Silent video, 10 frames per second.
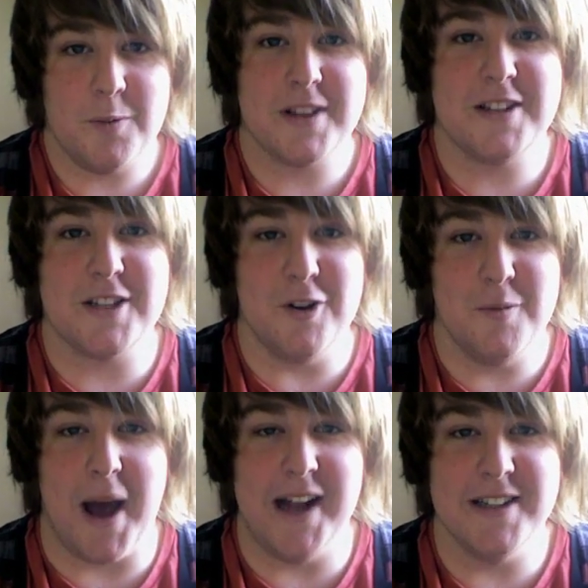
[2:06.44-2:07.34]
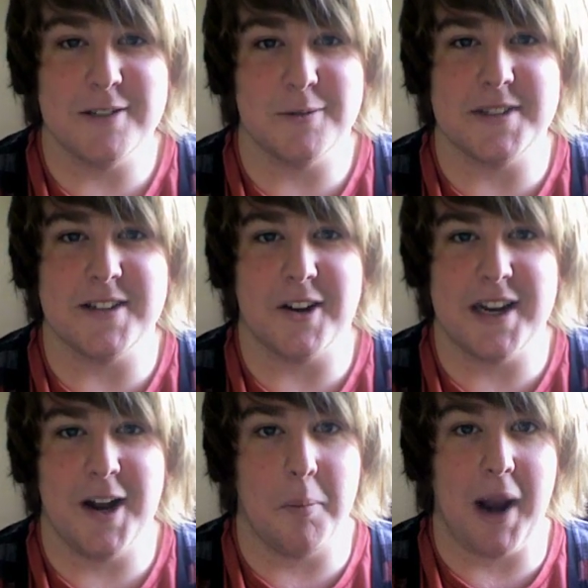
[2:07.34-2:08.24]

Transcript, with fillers: with two pencils stuck in her